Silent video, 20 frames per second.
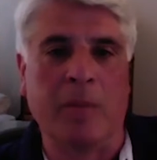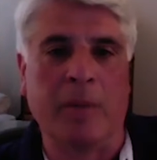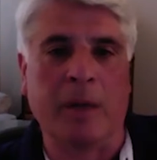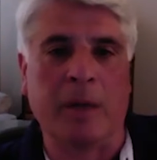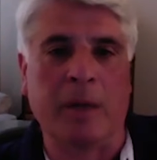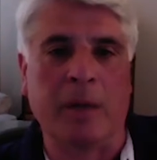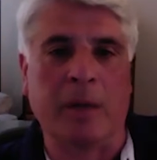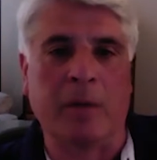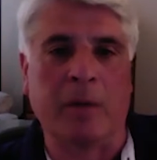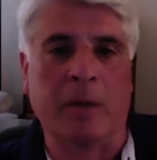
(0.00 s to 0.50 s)

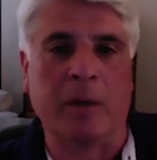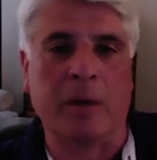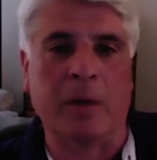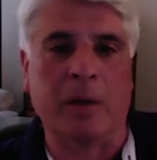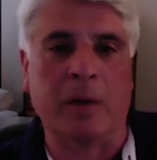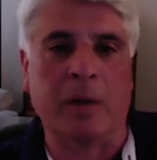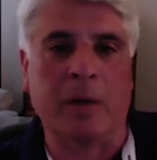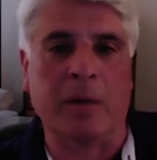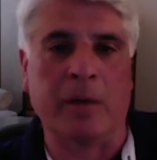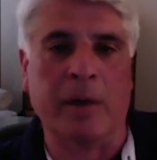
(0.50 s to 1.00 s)
across the
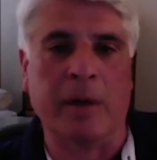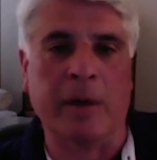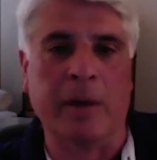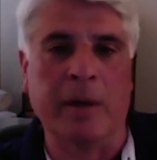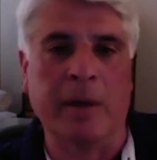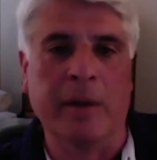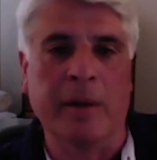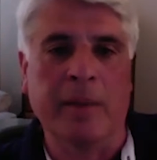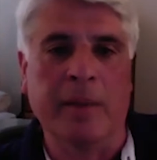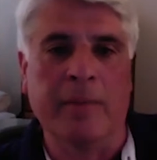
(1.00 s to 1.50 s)
street,
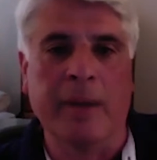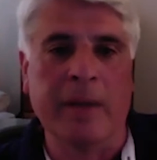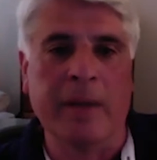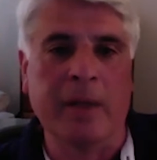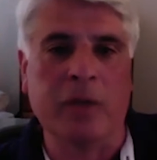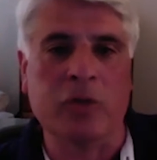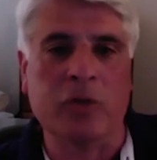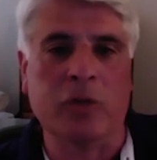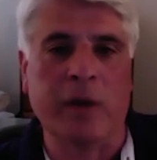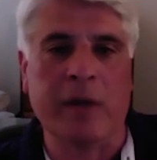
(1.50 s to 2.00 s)
made the
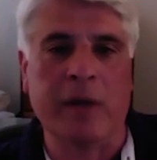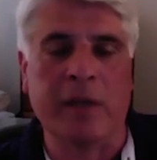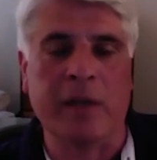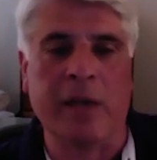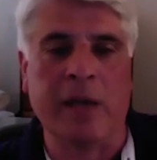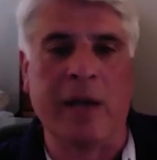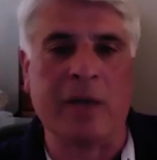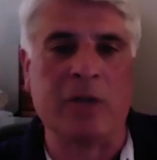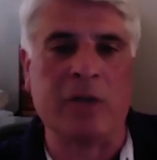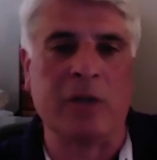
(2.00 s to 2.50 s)

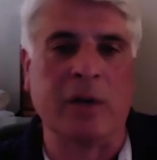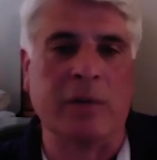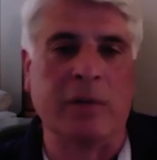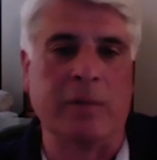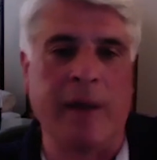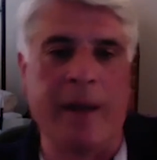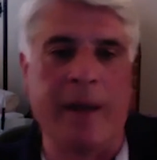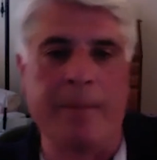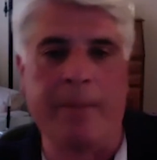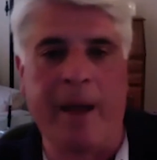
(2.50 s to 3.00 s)
transaction, and
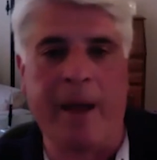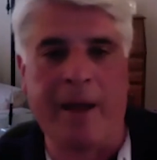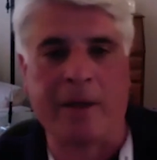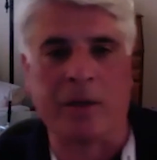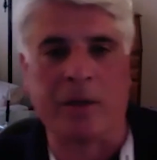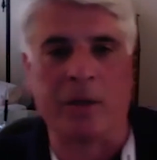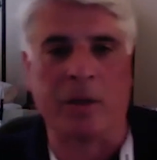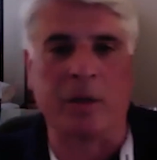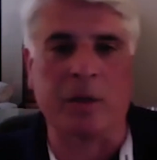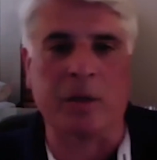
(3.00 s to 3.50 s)
ran back to
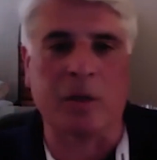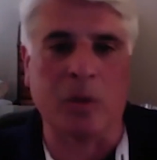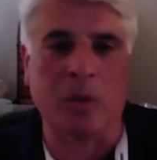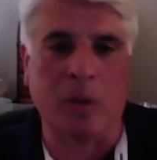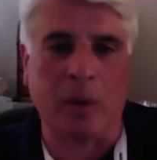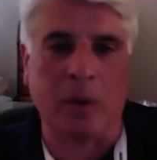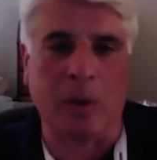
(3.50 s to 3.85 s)
the store.